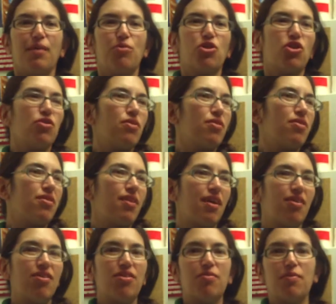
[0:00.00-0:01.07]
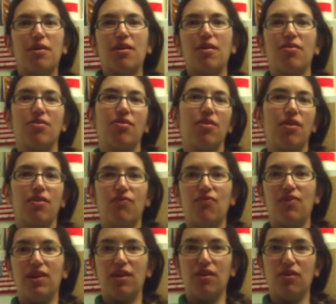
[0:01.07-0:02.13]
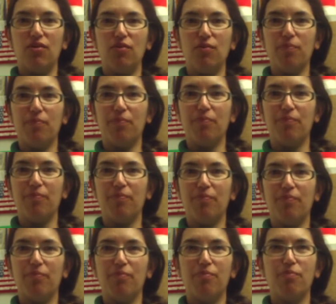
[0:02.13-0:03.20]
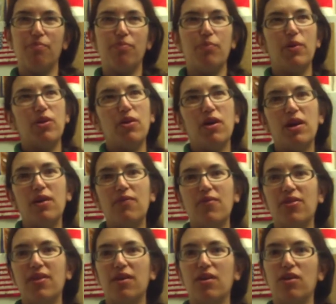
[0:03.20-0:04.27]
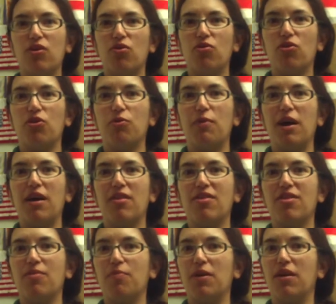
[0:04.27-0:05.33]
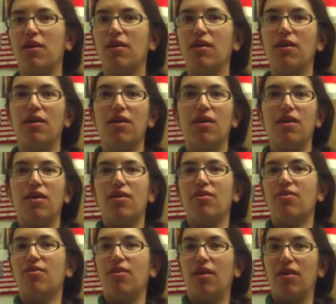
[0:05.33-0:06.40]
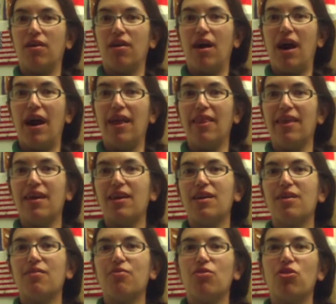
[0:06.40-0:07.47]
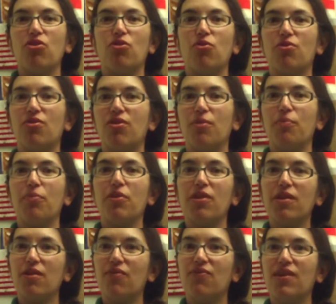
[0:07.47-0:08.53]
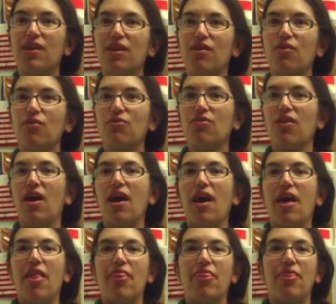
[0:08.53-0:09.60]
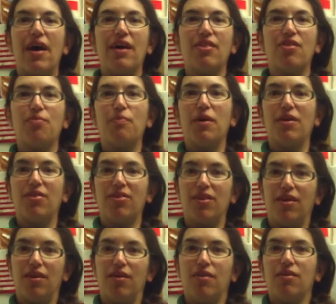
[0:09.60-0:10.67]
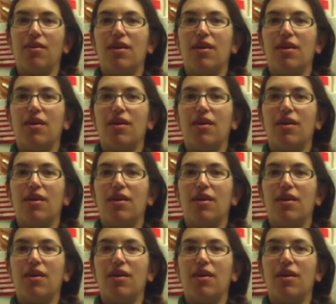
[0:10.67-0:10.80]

I'm sure it's nice to make a slick video, but not everything on YouTube has to be slick. I like to do simple little videos that's my thing.